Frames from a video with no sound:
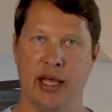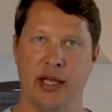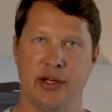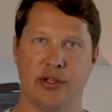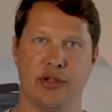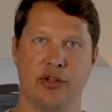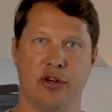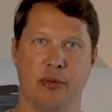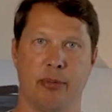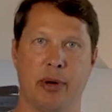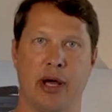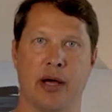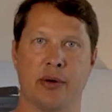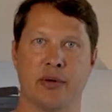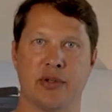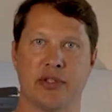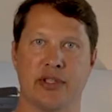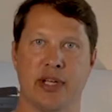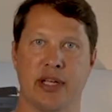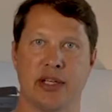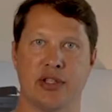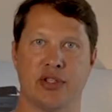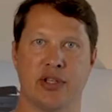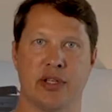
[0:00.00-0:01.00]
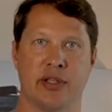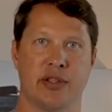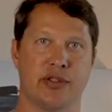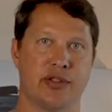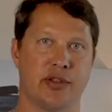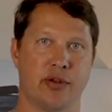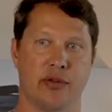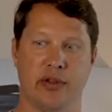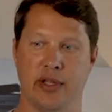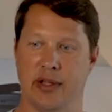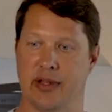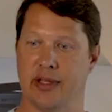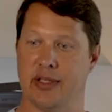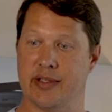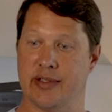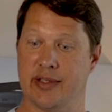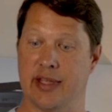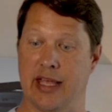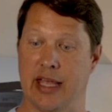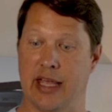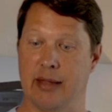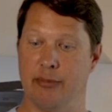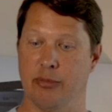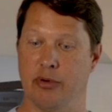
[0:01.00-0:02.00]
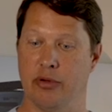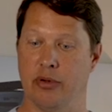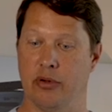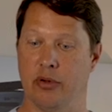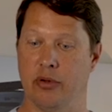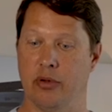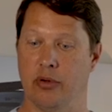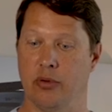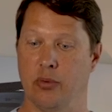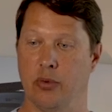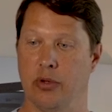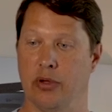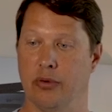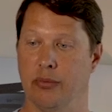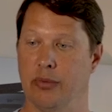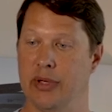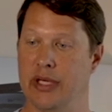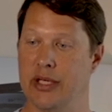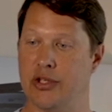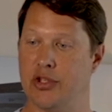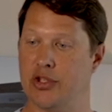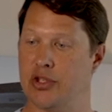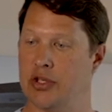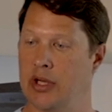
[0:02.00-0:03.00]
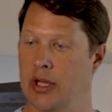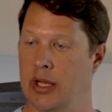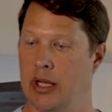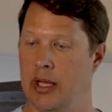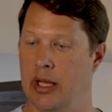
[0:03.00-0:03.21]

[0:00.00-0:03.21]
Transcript: to your power station so that this cable will reach.